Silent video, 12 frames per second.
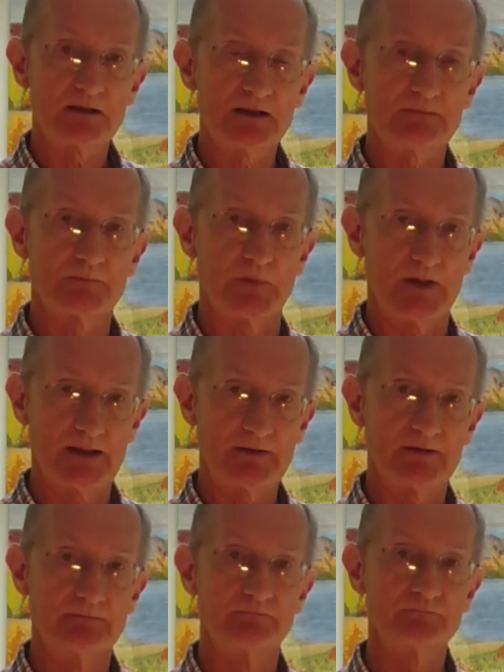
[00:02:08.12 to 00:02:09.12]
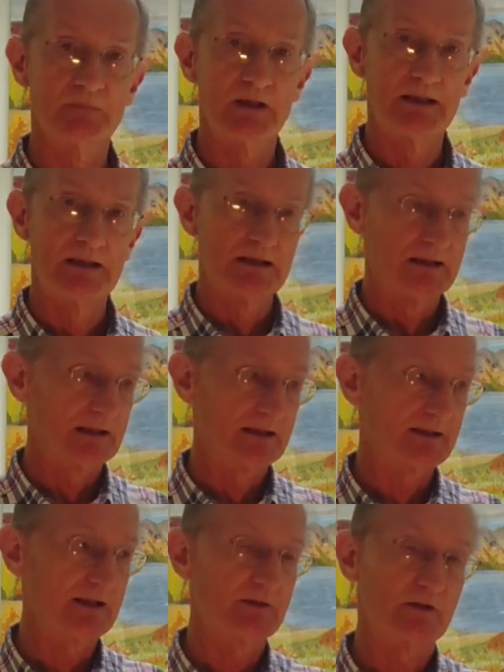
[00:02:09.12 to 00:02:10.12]
a deep breath,
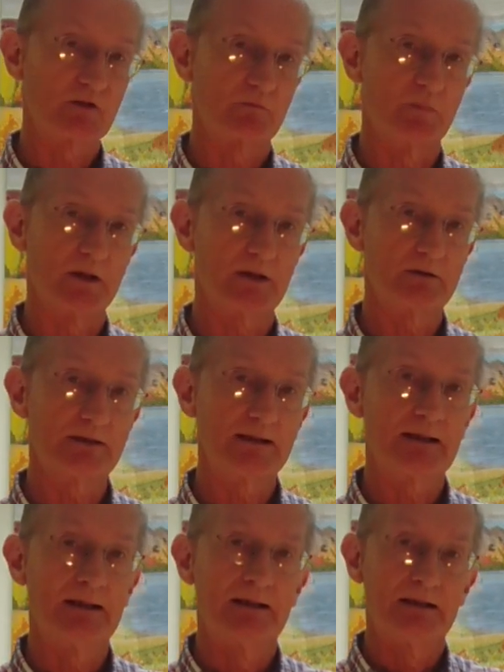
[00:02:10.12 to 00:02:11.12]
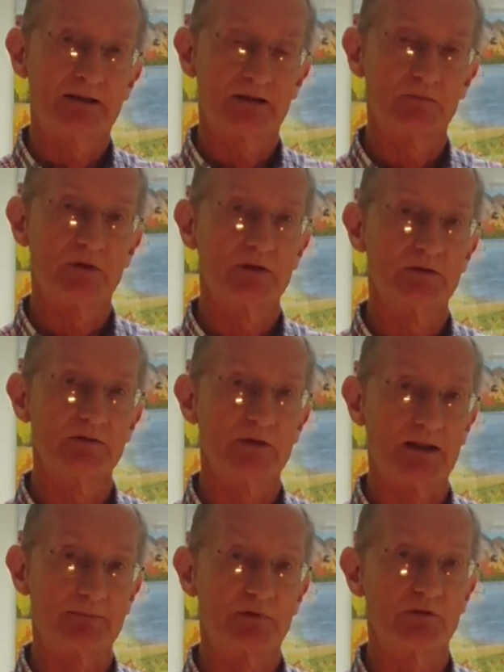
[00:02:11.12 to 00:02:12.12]
and then there's blowing the balloon
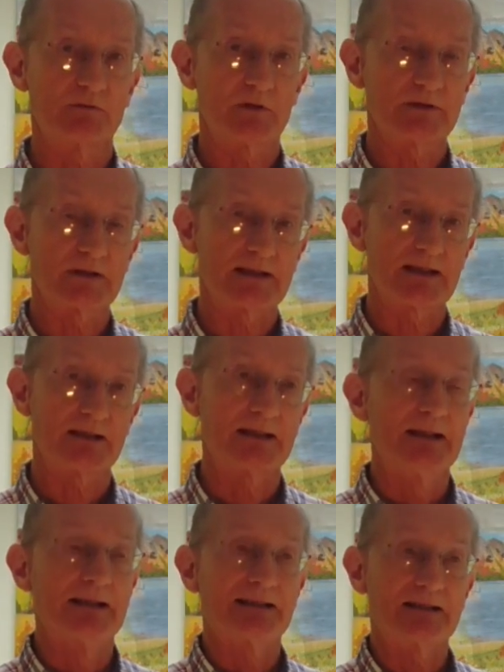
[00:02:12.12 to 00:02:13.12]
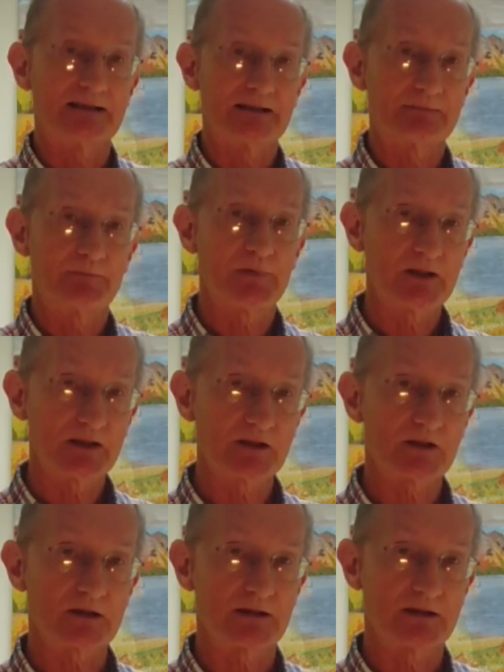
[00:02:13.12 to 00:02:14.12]
up. You want to take the
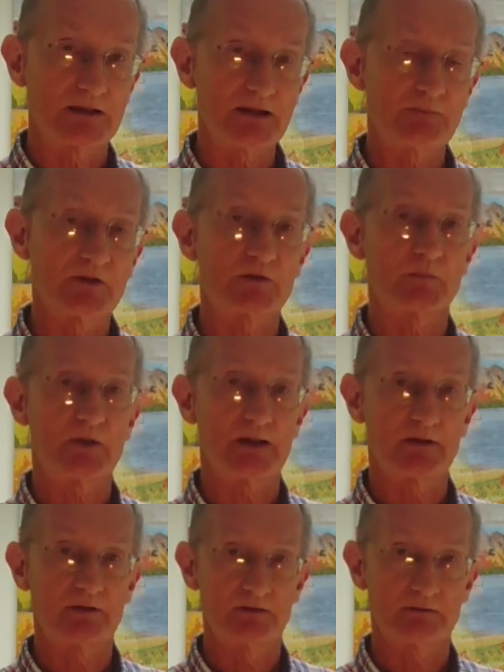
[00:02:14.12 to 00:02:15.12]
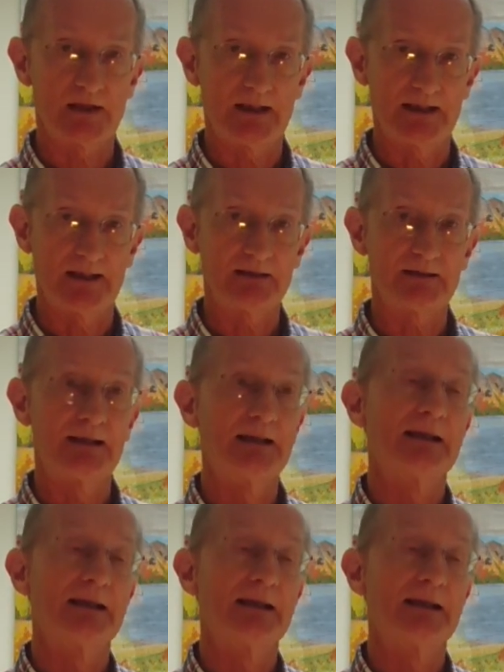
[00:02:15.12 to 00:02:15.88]
biggest, deepest breath you can,